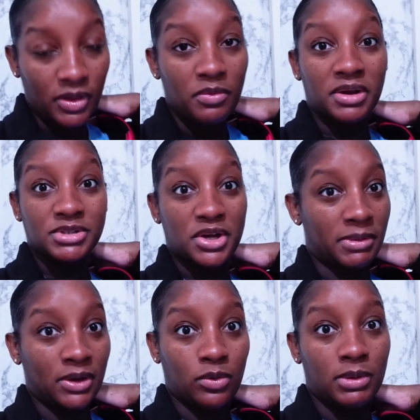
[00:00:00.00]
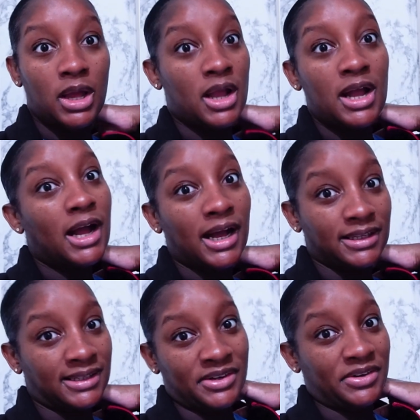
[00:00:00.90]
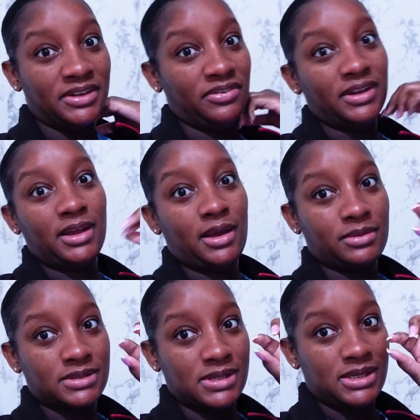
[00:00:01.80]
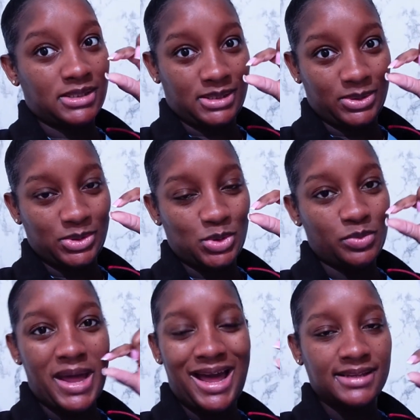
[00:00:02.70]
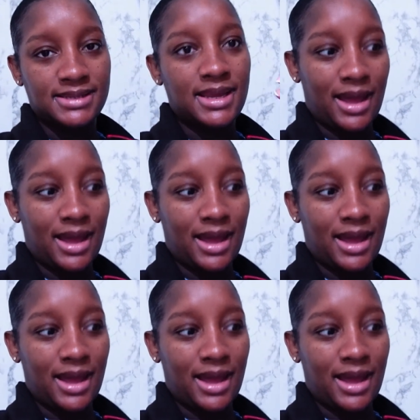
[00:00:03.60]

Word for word: when I was coming home, I literally felt like I was this close to passing